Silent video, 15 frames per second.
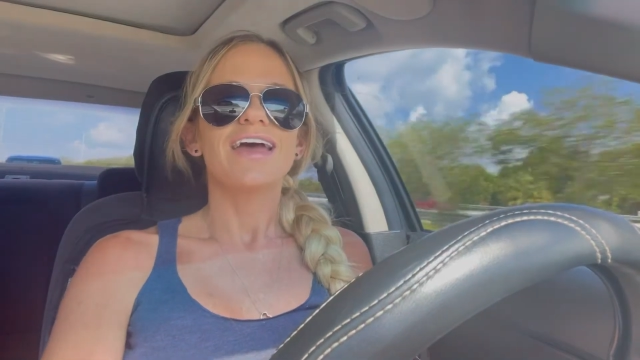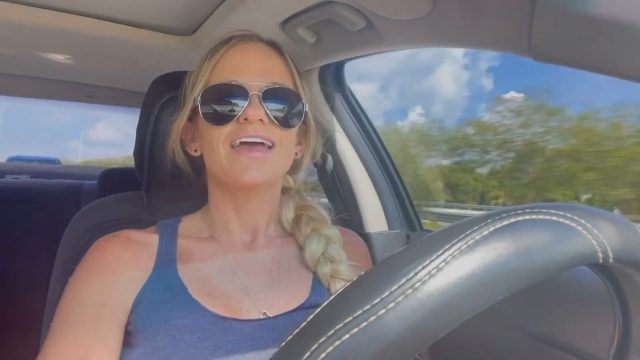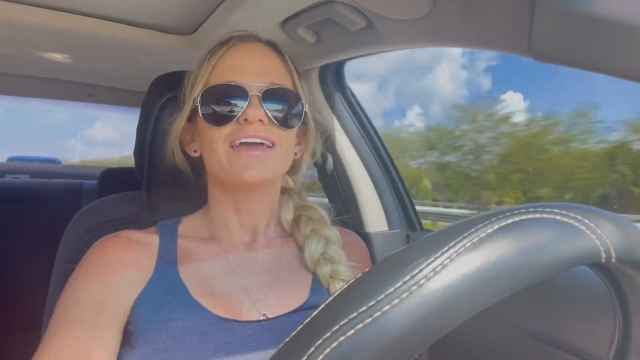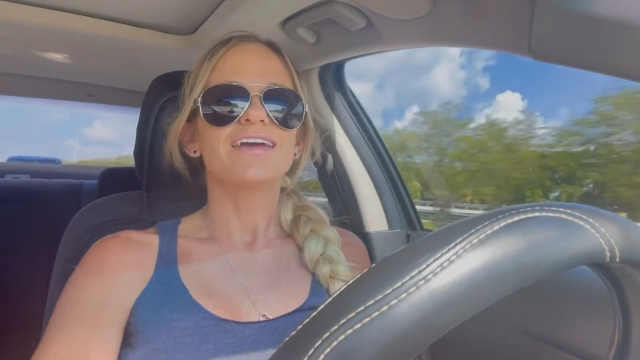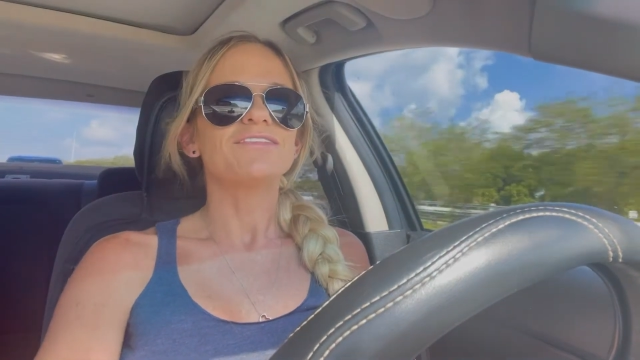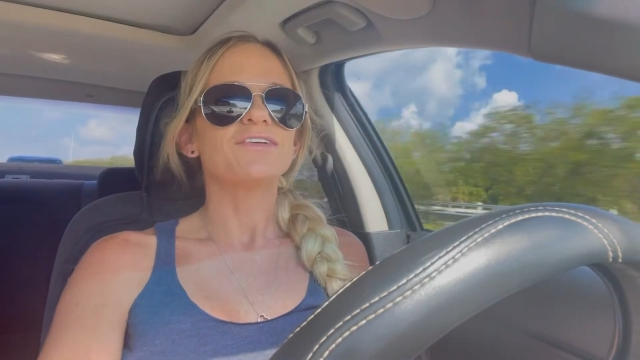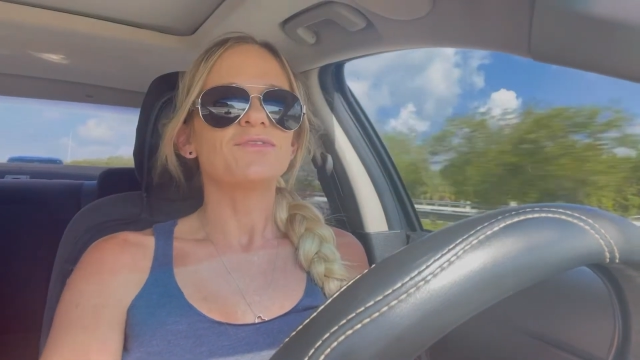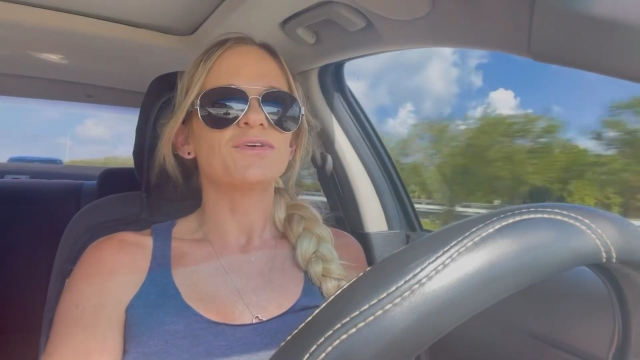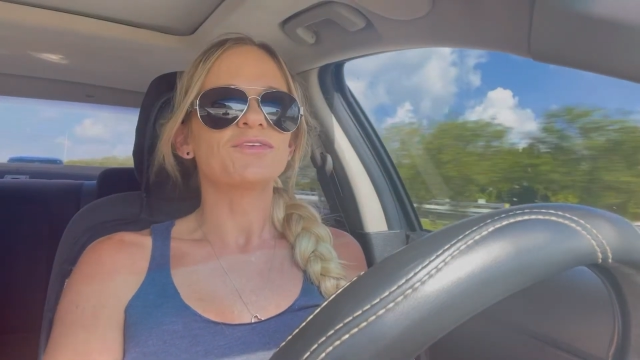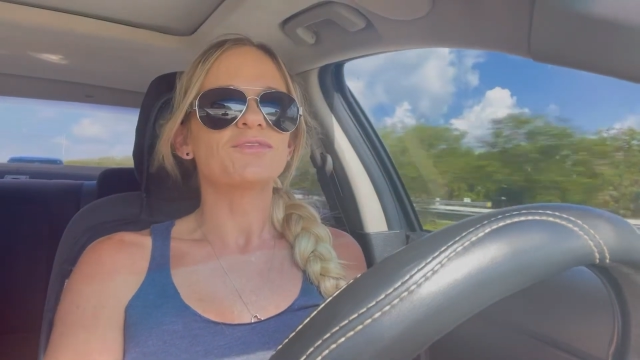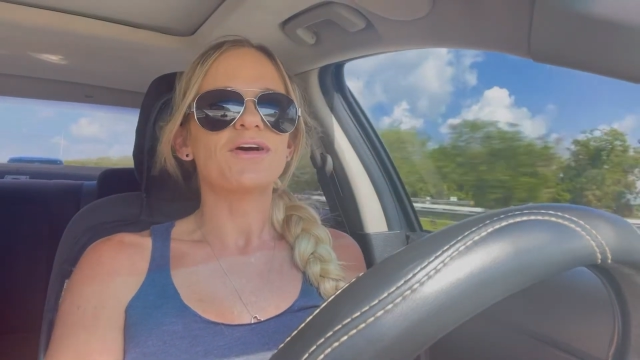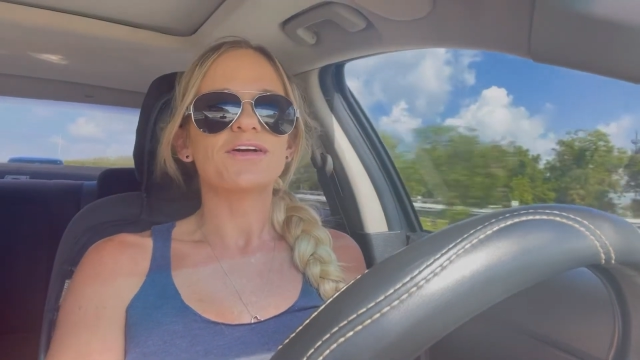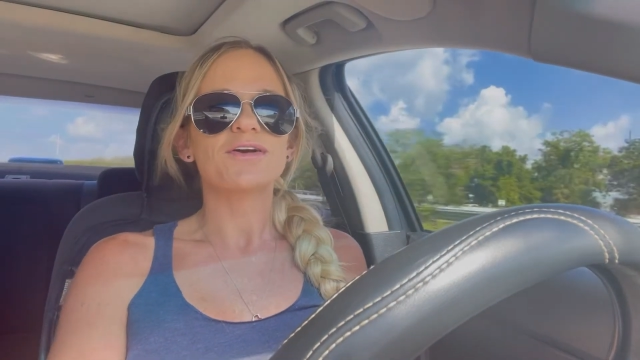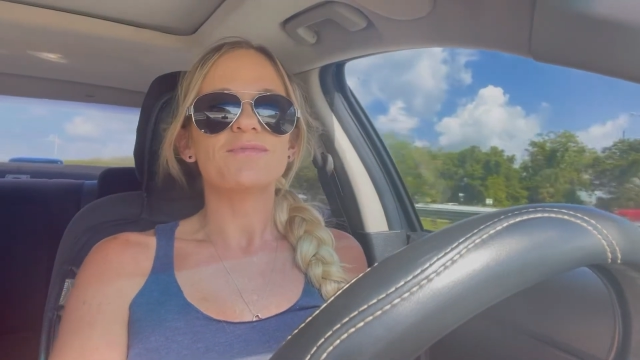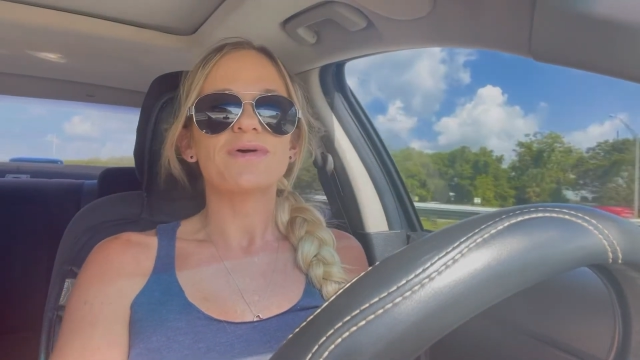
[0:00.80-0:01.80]
Hey everyone,
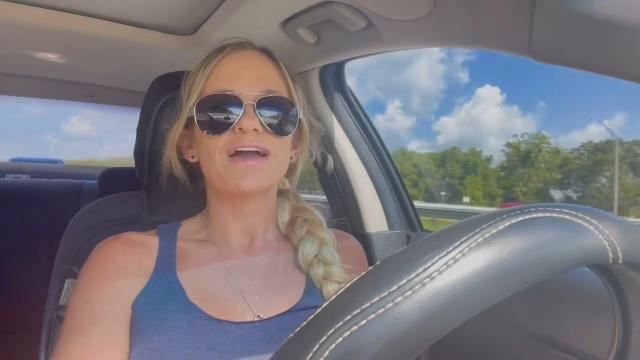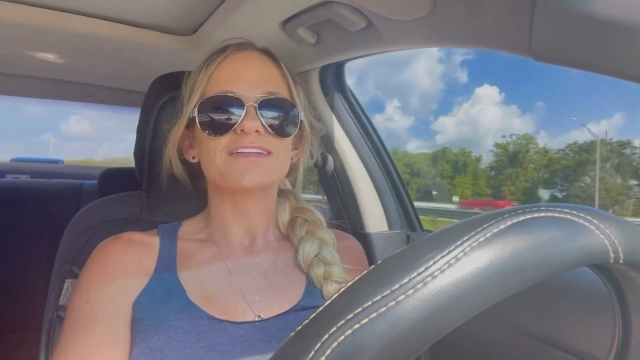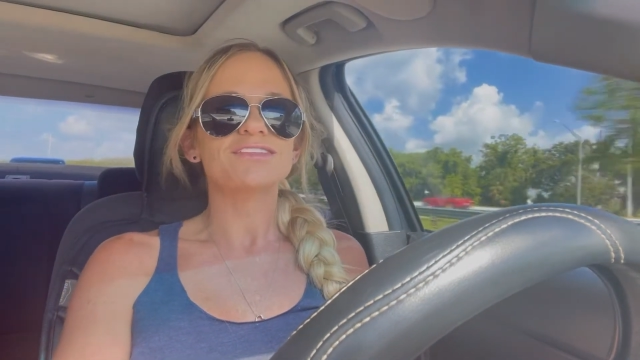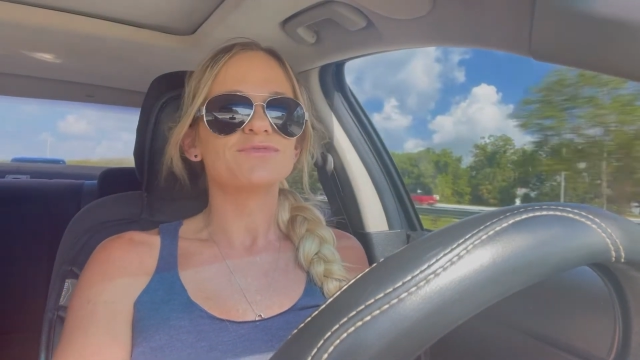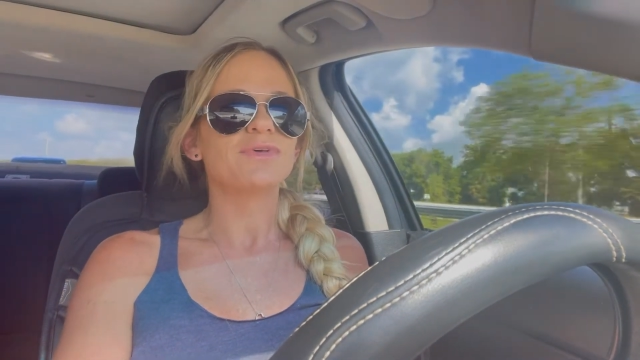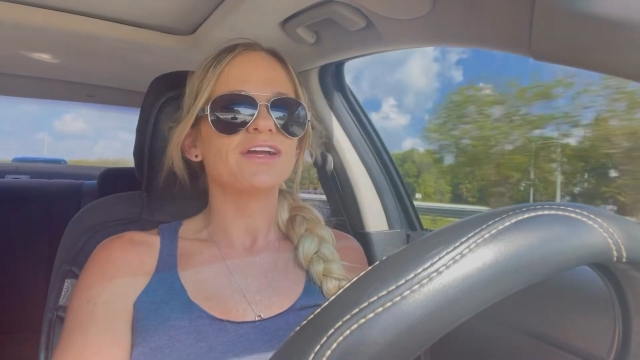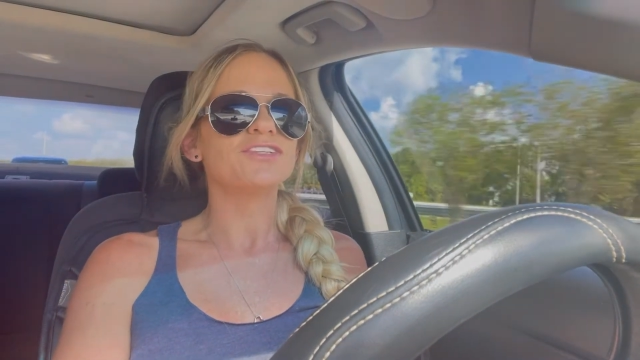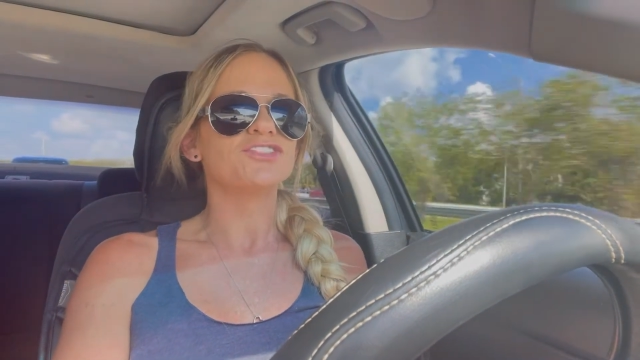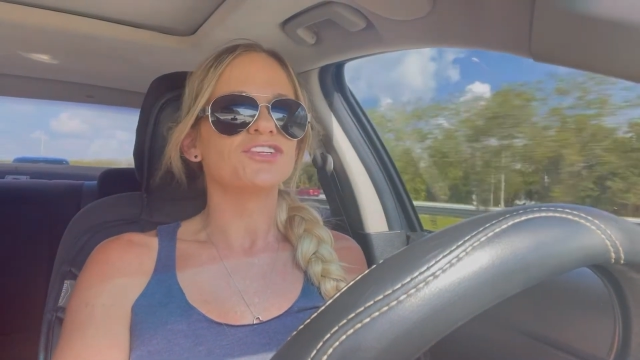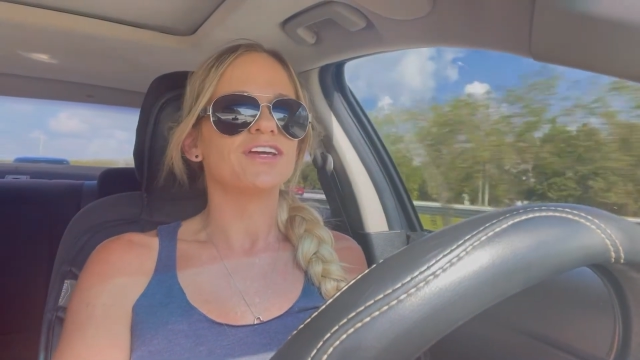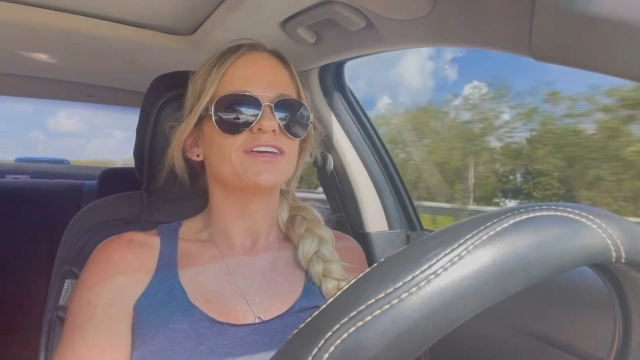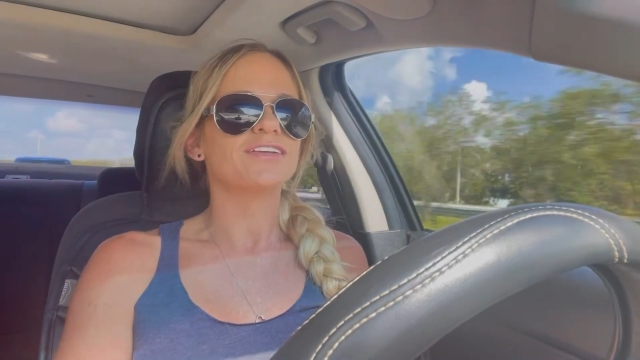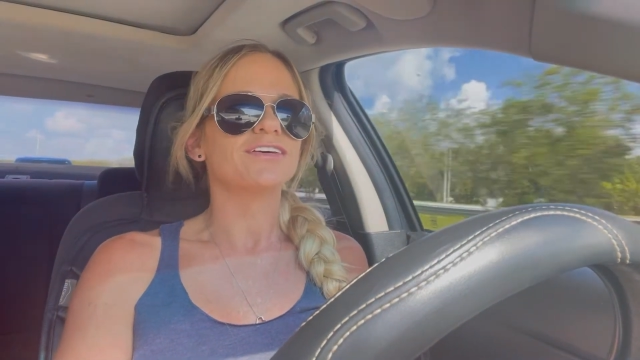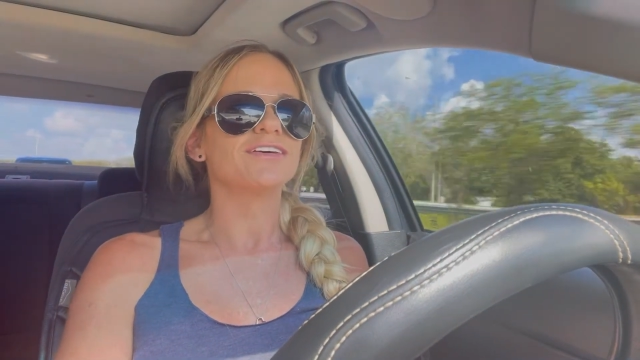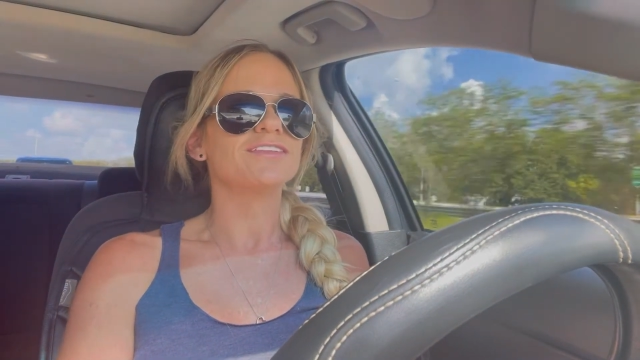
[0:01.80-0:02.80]
welcome back to my
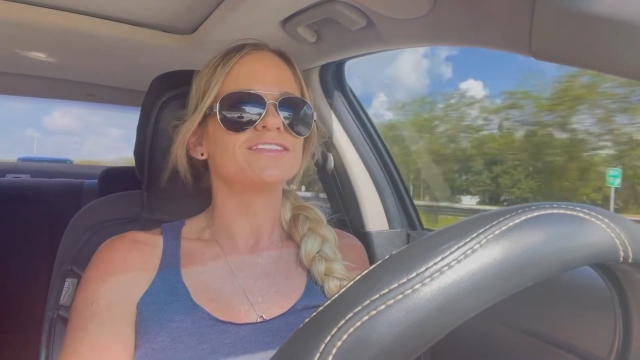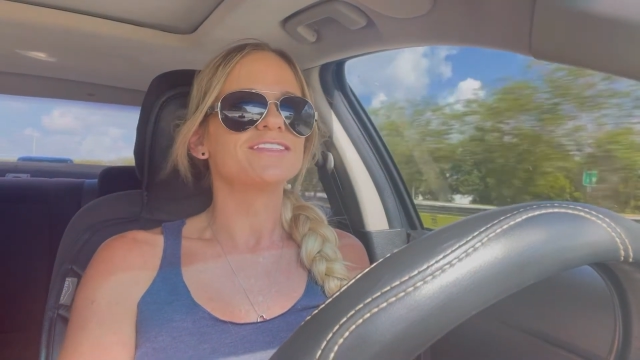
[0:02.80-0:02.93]
channel.